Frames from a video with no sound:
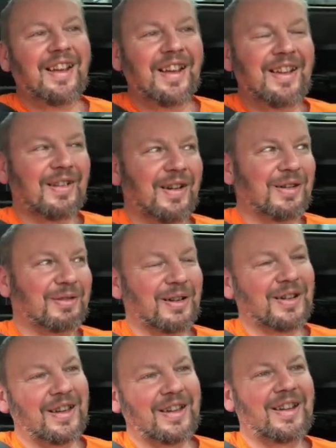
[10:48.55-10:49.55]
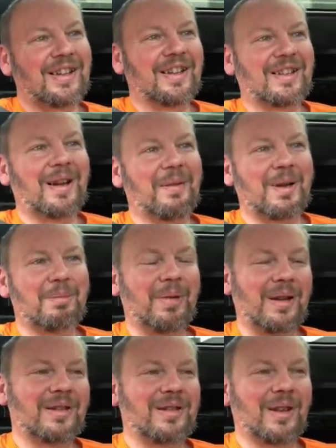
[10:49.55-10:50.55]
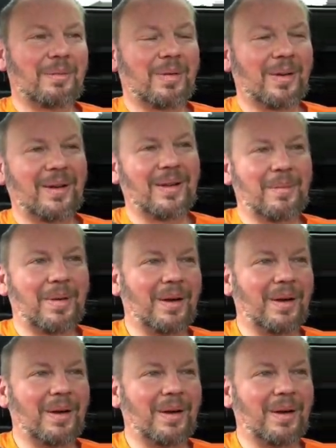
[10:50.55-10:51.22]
It was ridiculous how many pictures I put in the